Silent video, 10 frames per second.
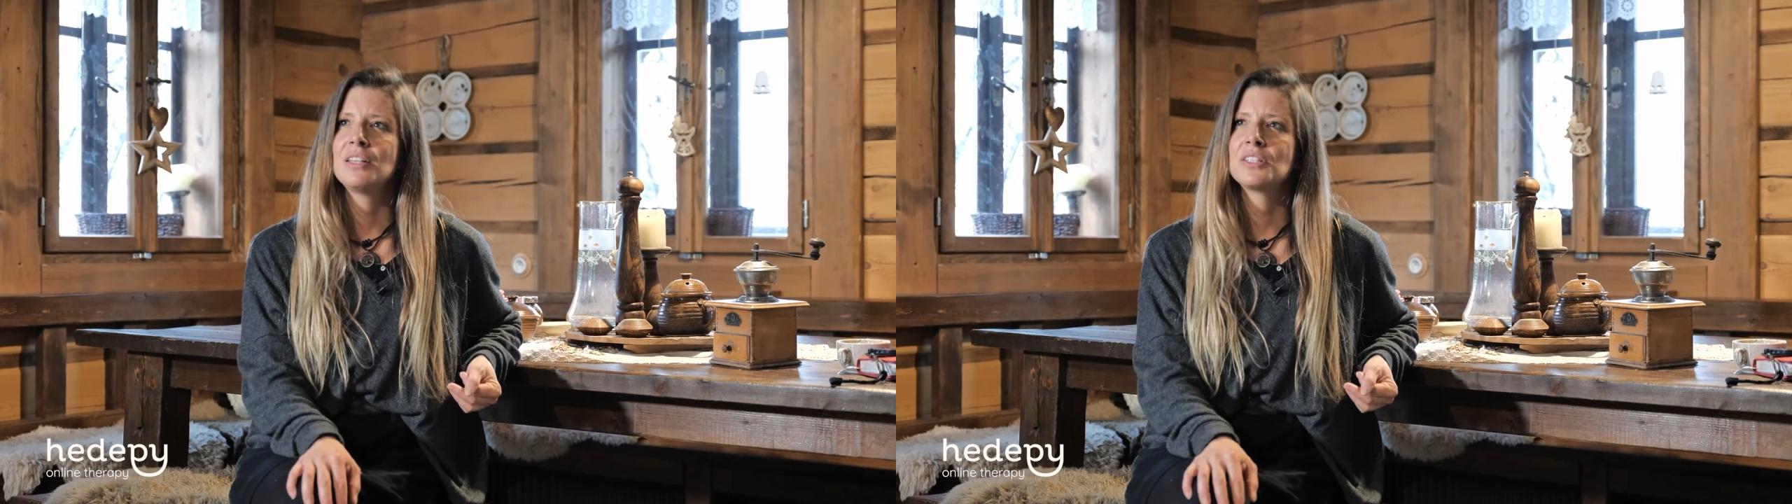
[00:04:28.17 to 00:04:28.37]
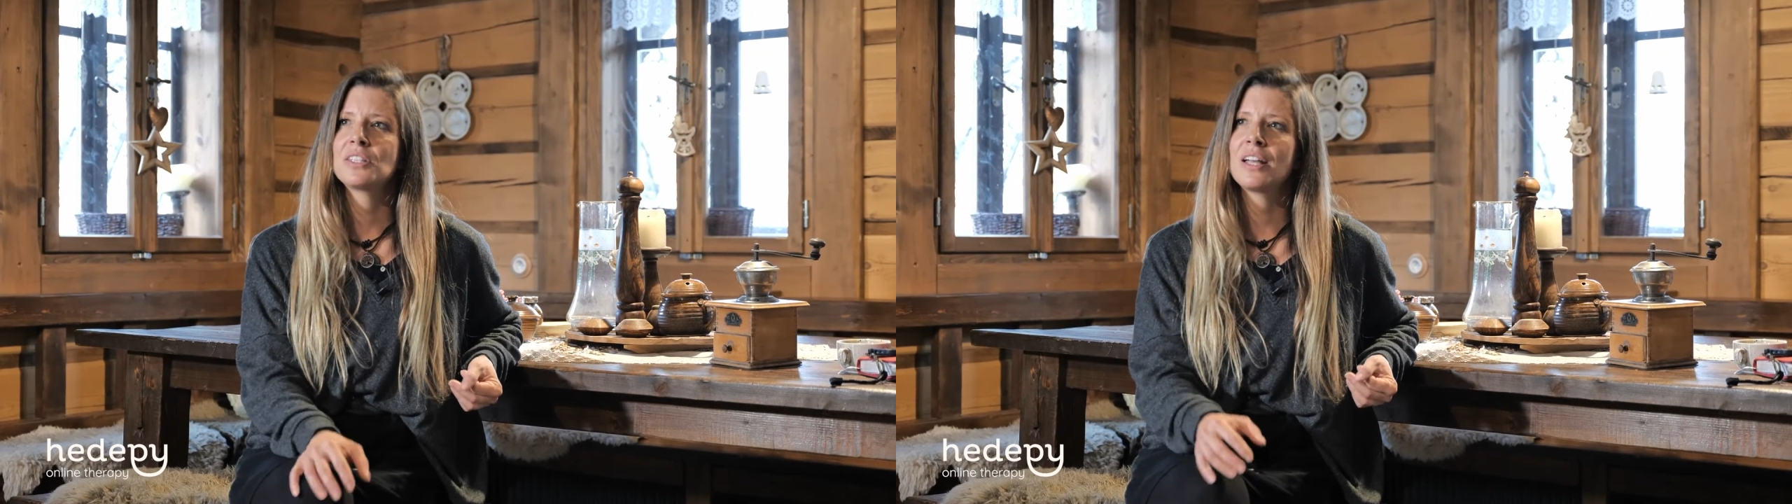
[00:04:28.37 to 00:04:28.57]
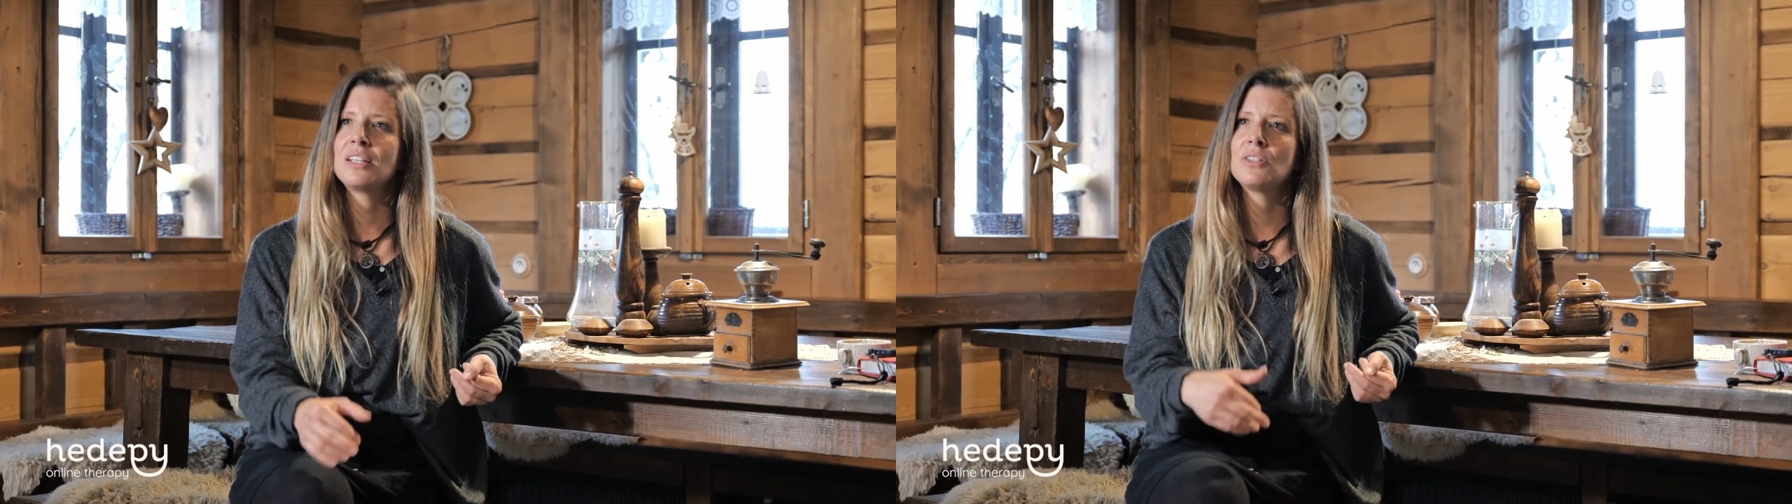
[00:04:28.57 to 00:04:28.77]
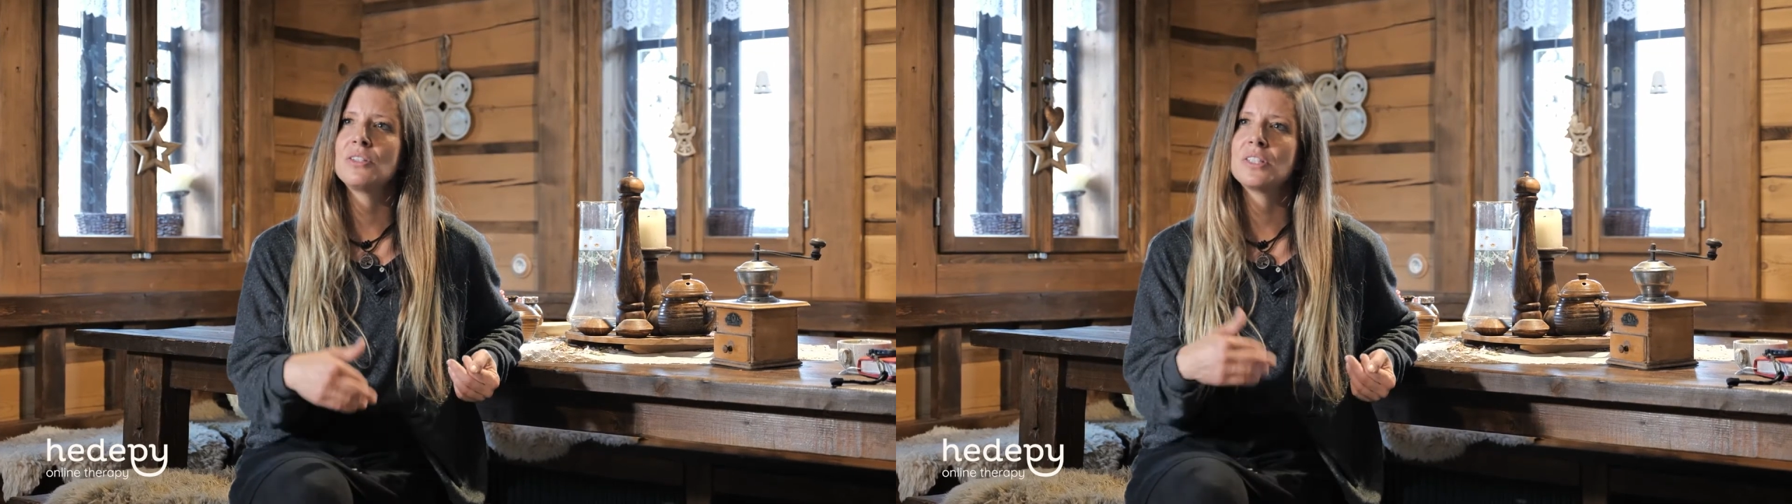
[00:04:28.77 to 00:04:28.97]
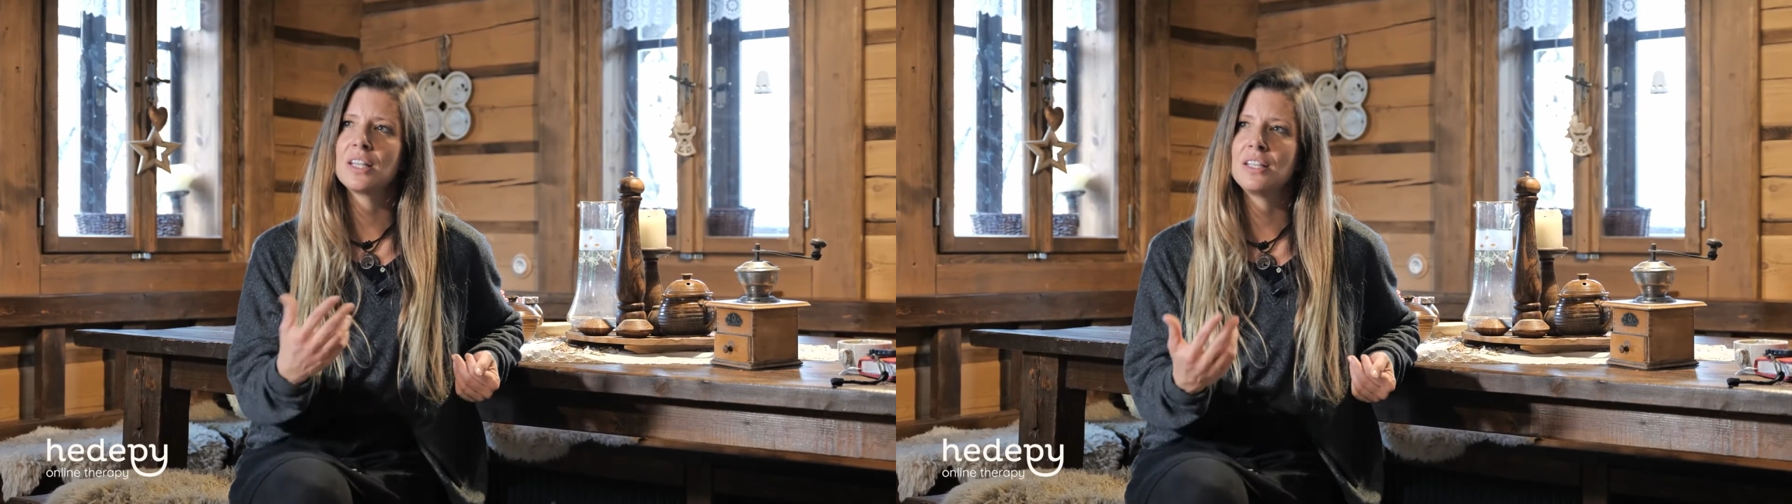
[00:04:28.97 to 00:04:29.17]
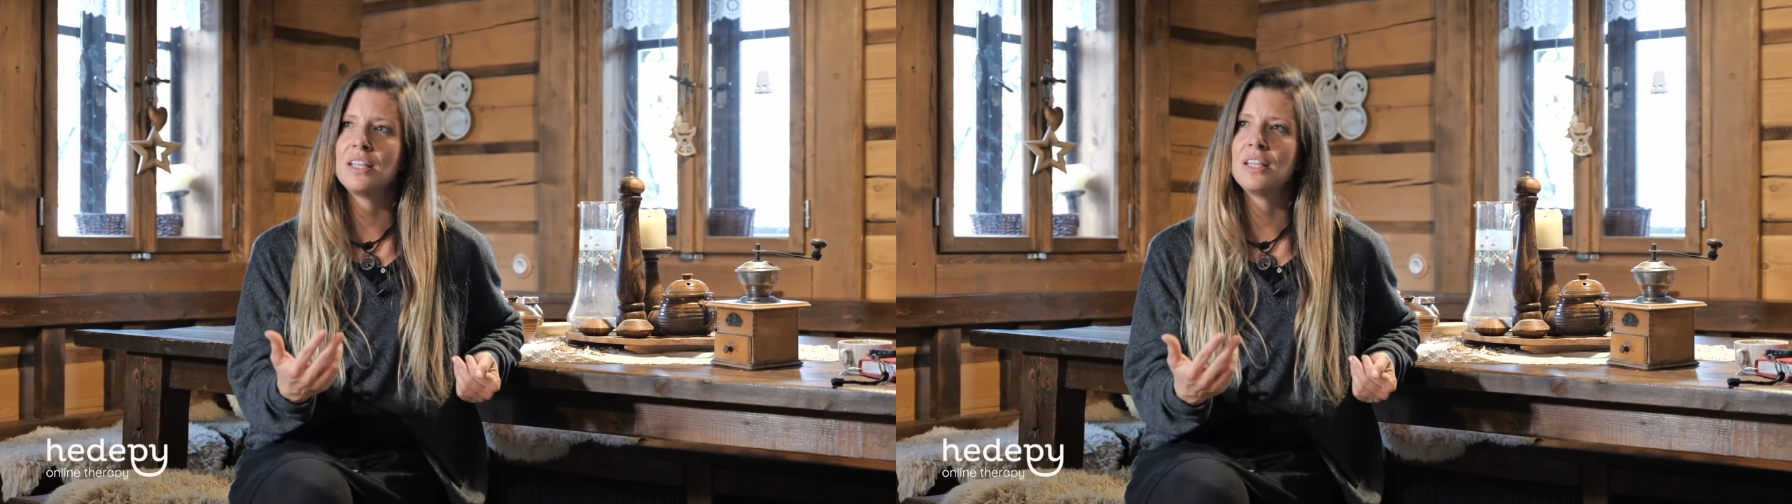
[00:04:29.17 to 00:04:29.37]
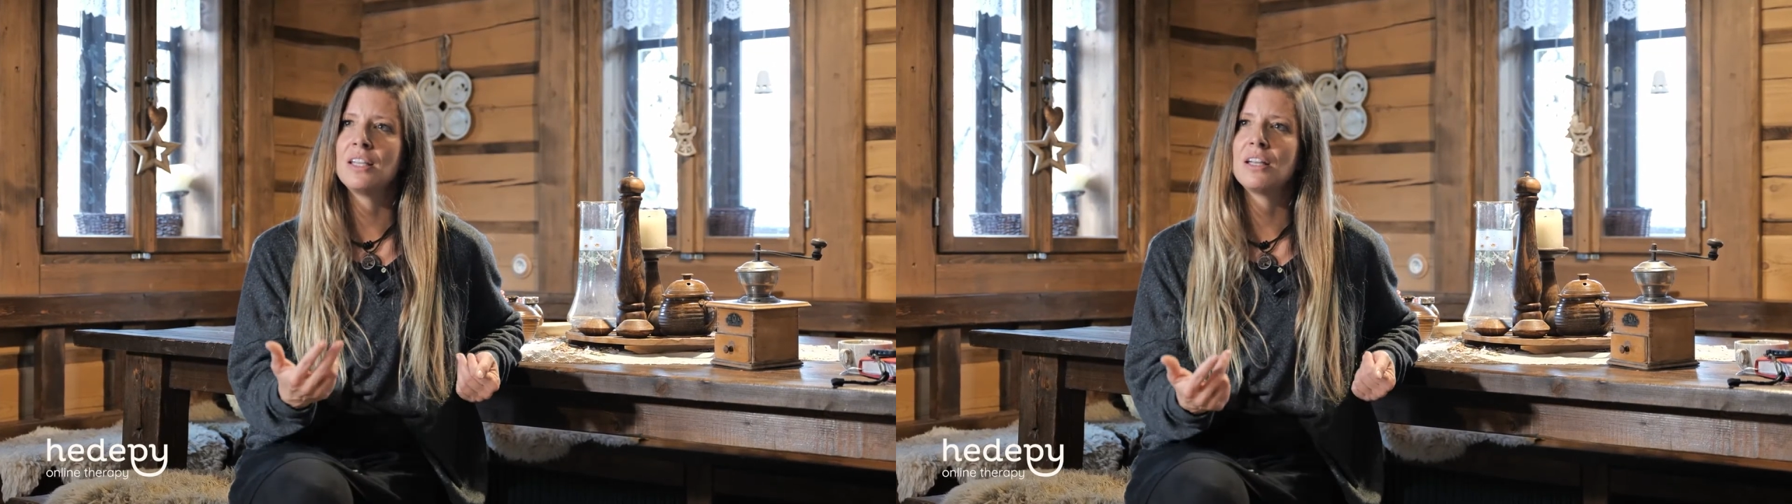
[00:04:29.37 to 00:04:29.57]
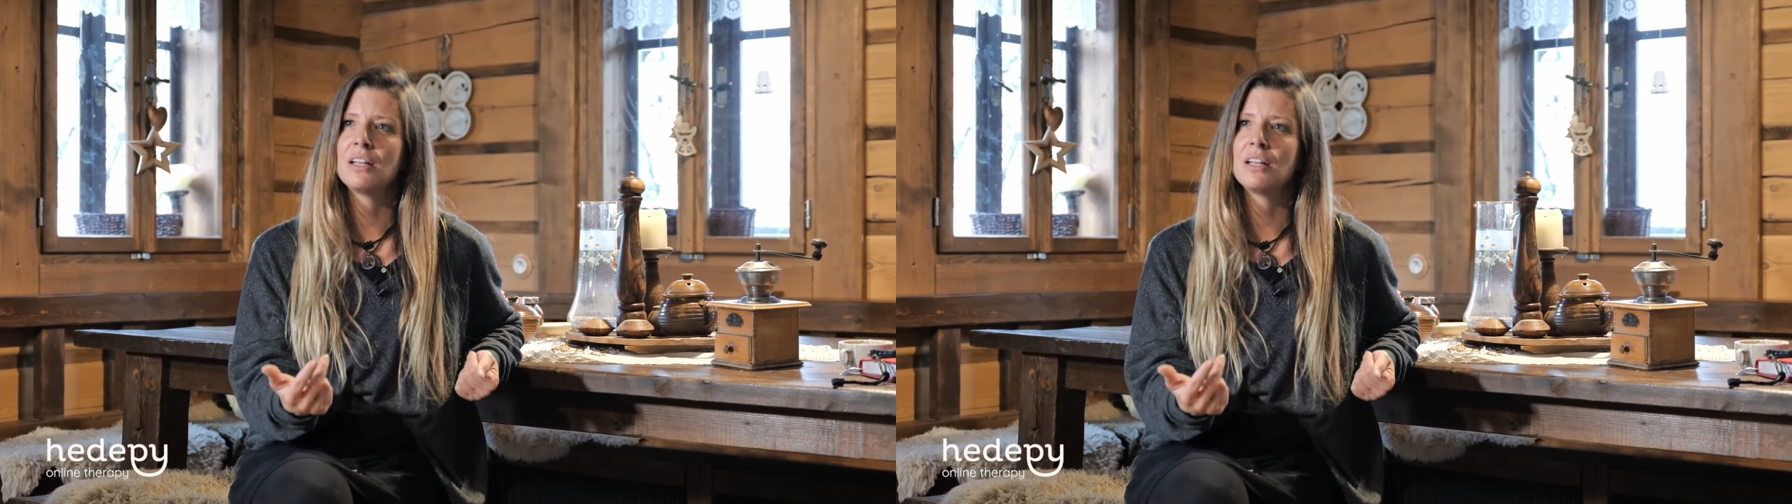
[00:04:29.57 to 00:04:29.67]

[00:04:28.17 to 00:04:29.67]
started to study